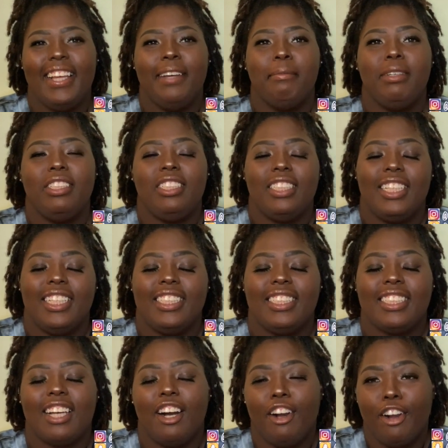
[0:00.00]
but yes,
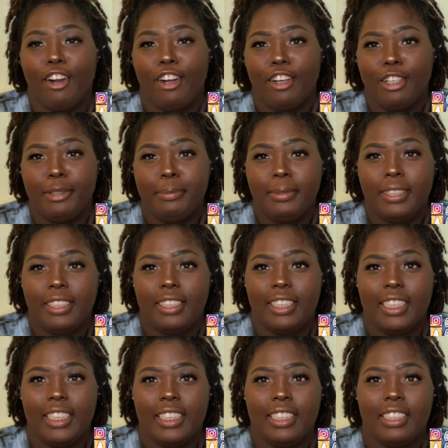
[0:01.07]
carbs
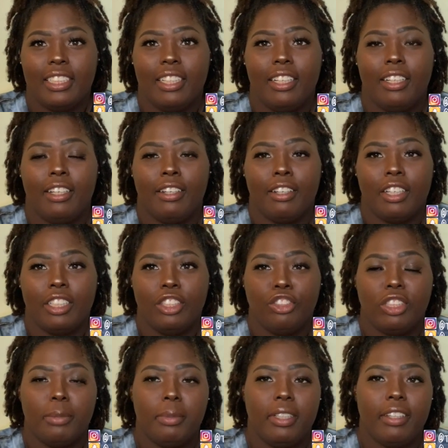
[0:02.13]
is a
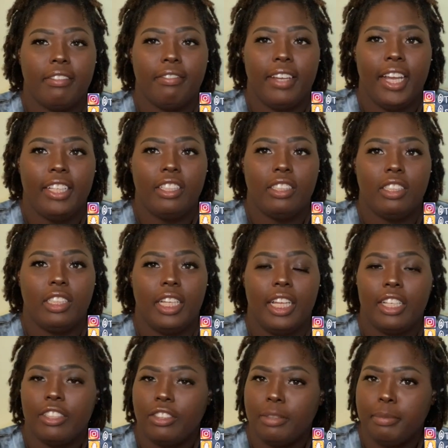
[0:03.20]
contributing factor to
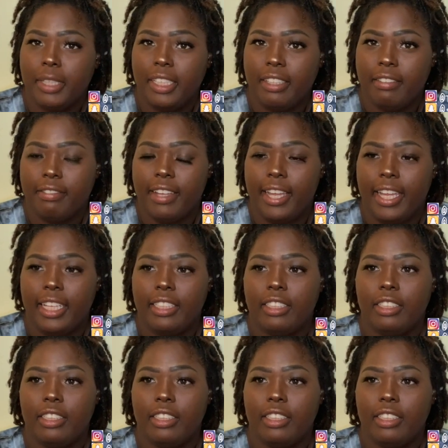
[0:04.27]
extra belly fat.